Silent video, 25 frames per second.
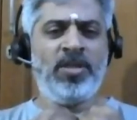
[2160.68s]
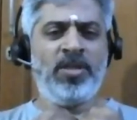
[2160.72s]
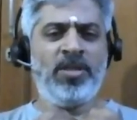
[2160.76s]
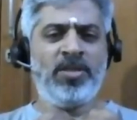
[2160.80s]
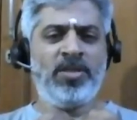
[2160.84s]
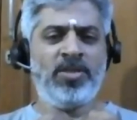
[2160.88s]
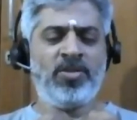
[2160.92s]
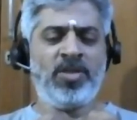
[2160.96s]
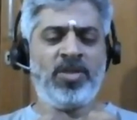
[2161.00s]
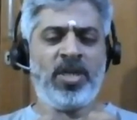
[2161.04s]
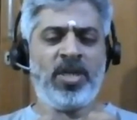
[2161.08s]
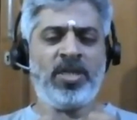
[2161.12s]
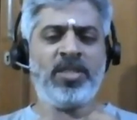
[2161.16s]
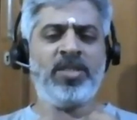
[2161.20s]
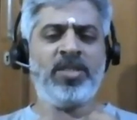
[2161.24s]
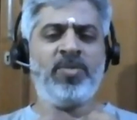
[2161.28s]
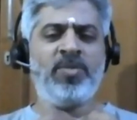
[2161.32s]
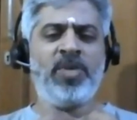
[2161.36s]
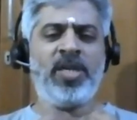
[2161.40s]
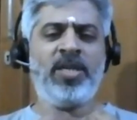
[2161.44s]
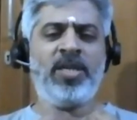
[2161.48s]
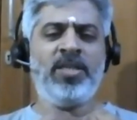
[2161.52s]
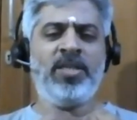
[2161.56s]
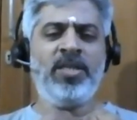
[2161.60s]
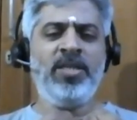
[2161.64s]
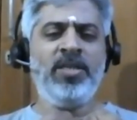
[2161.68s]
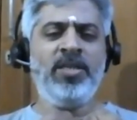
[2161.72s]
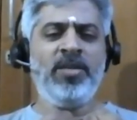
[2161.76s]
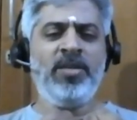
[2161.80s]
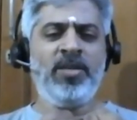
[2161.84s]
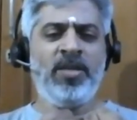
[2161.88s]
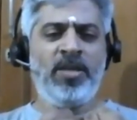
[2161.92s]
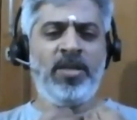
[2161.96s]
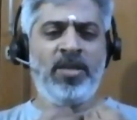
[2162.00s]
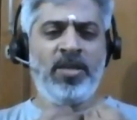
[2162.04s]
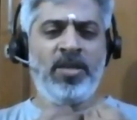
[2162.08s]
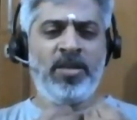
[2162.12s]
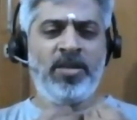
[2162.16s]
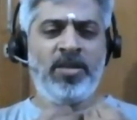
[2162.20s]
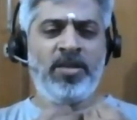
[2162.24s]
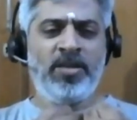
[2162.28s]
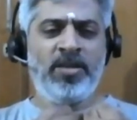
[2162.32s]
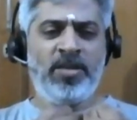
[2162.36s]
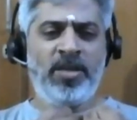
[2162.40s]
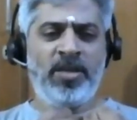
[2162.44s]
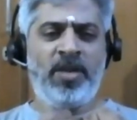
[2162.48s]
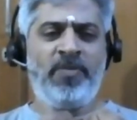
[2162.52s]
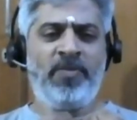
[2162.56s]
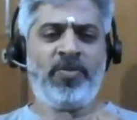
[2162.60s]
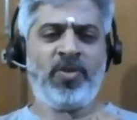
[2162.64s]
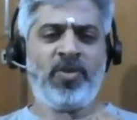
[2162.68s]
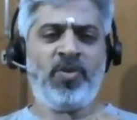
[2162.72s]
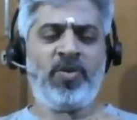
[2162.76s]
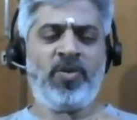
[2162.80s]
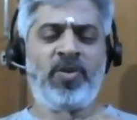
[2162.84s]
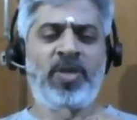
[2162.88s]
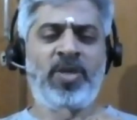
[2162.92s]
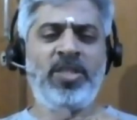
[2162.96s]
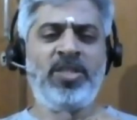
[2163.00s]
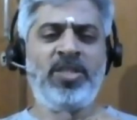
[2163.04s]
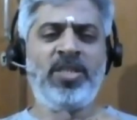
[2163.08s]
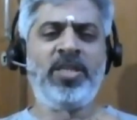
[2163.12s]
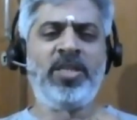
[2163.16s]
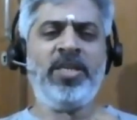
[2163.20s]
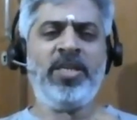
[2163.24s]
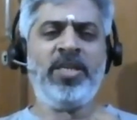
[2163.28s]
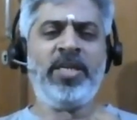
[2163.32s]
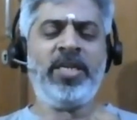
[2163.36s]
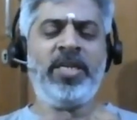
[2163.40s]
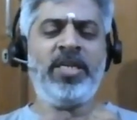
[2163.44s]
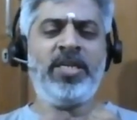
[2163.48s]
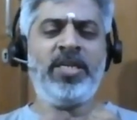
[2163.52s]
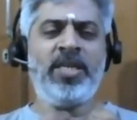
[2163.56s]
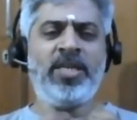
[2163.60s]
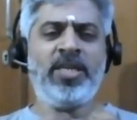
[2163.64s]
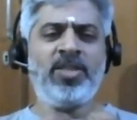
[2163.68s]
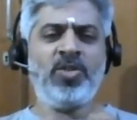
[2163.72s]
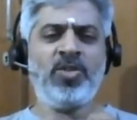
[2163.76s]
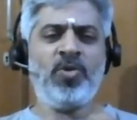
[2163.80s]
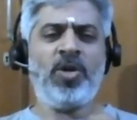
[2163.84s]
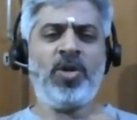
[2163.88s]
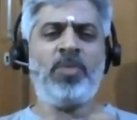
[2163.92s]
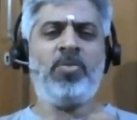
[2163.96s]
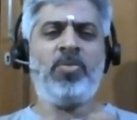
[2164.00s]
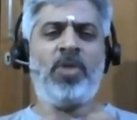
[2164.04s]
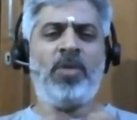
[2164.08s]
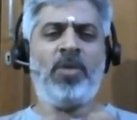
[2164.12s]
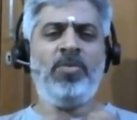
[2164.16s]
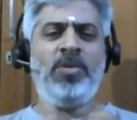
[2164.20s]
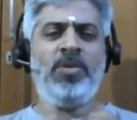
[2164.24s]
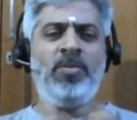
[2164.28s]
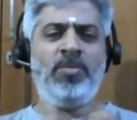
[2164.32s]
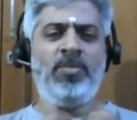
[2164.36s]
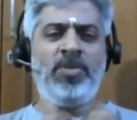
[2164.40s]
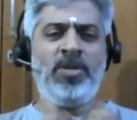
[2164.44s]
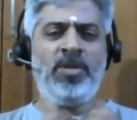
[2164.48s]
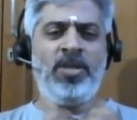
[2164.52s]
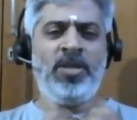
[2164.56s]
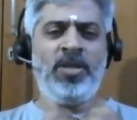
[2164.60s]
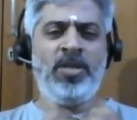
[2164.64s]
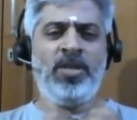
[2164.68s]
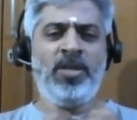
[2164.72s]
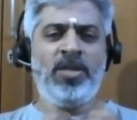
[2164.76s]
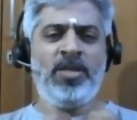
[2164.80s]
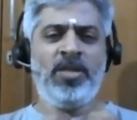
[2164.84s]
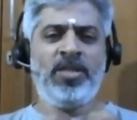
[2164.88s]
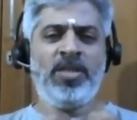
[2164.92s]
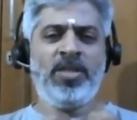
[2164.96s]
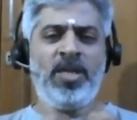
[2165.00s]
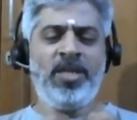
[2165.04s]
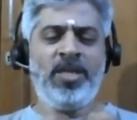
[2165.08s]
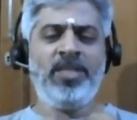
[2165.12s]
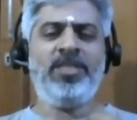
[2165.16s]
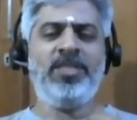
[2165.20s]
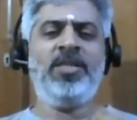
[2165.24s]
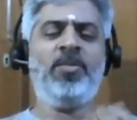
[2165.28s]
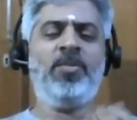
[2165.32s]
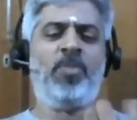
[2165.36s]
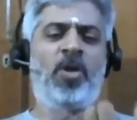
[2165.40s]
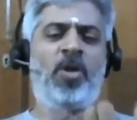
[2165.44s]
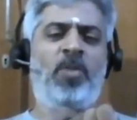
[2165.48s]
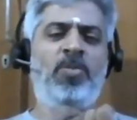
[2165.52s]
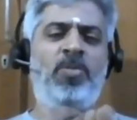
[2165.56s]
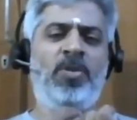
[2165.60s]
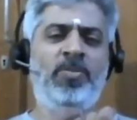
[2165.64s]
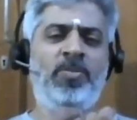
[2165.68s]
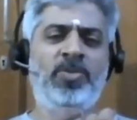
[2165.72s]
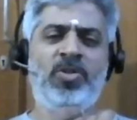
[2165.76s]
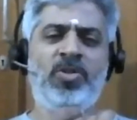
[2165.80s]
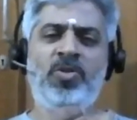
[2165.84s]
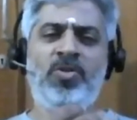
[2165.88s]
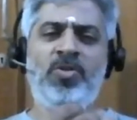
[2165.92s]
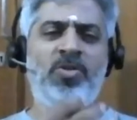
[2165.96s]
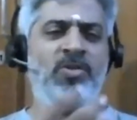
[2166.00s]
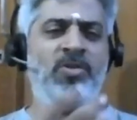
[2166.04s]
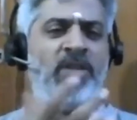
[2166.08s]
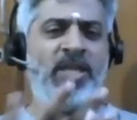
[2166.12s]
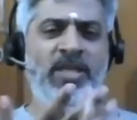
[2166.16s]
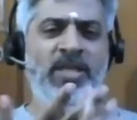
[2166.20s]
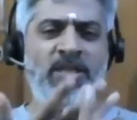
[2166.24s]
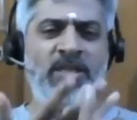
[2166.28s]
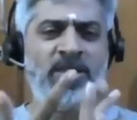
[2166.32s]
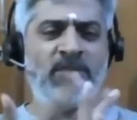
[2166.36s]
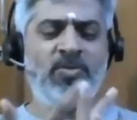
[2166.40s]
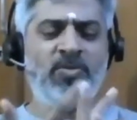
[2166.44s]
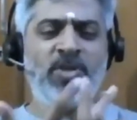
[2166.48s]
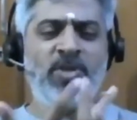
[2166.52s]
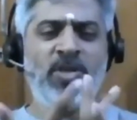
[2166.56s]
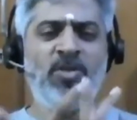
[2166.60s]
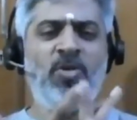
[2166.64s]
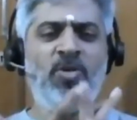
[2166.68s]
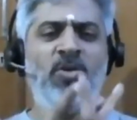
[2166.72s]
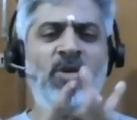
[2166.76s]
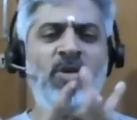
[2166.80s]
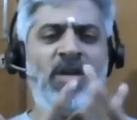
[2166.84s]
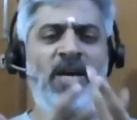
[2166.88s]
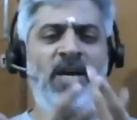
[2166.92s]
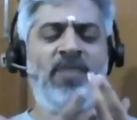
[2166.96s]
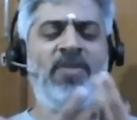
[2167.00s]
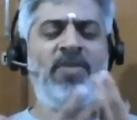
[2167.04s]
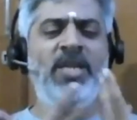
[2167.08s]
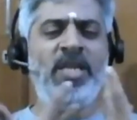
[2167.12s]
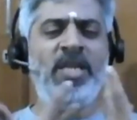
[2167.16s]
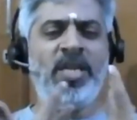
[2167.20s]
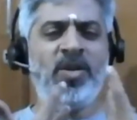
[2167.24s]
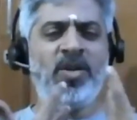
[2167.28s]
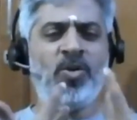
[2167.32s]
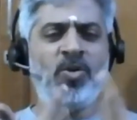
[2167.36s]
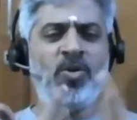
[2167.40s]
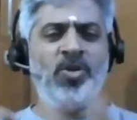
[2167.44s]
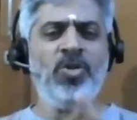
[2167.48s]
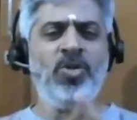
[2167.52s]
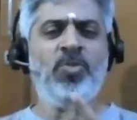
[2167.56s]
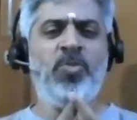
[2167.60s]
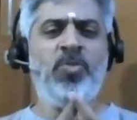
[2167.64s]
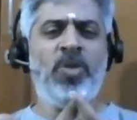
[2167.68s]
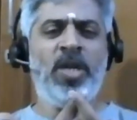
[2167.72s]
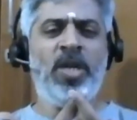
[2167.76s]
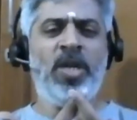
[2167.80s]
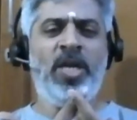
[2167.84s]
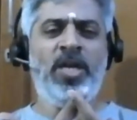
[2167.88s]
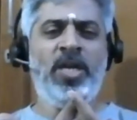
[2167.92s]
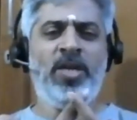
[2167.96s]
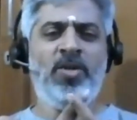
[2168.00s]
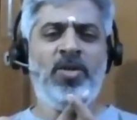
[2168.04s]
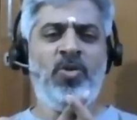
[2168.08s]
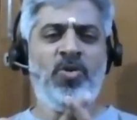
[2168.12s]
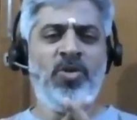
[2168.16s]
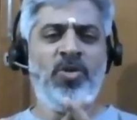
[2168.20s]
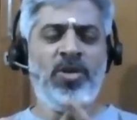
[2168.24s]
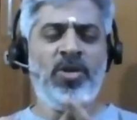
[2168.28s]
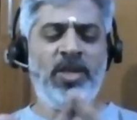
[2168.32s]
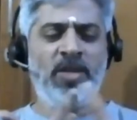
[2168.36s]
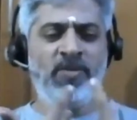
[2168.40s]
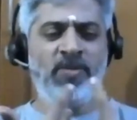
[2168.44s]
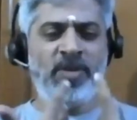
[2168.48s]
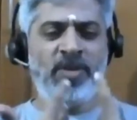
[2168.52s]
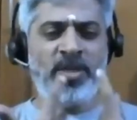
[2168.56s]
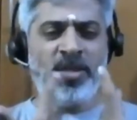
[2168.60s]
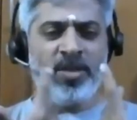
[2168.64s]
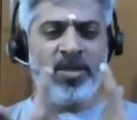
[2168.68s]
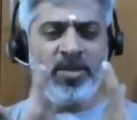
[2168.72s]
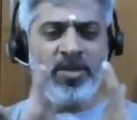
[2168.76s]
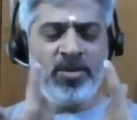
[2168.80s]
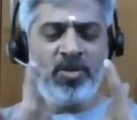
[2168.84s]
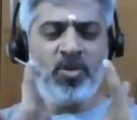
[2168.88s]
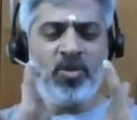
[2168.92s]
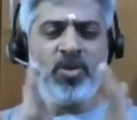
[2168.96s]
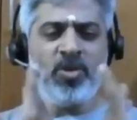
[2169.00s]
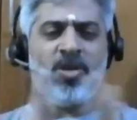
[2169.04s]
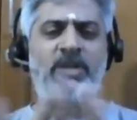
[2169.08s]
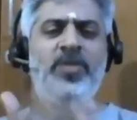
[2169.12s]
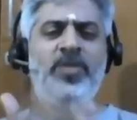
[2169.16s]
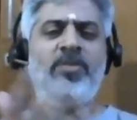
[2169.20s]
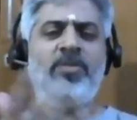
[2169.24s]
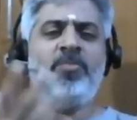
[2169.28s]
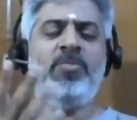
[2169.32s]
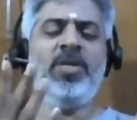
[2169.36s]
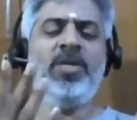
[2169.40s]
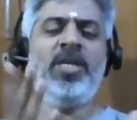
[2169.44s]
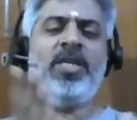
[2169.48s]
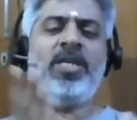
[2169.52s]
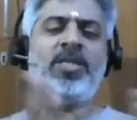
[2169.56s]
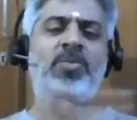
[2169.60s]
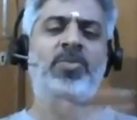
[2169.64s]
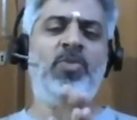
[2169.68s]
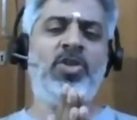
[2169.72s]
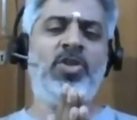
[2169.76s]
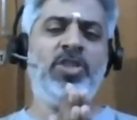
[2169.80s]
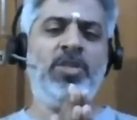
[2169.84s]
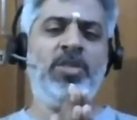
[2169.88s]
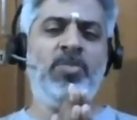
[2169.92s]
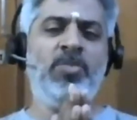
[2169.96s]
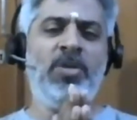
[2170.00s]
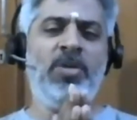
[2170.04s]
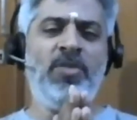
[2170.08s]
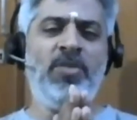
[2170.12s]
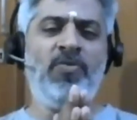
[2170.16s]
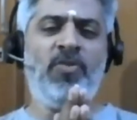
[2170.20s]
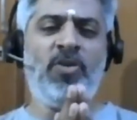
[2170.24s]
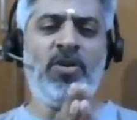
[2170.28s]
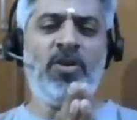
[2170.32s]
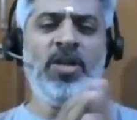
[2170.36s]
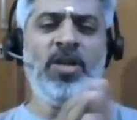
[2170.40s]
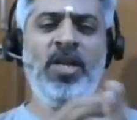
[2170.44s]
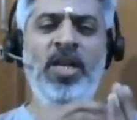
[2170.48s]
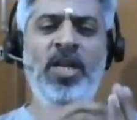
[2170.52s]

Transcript: So that is where you're considering it as your problem. That is the problem. So we don't have any role to play. Don't be responsible for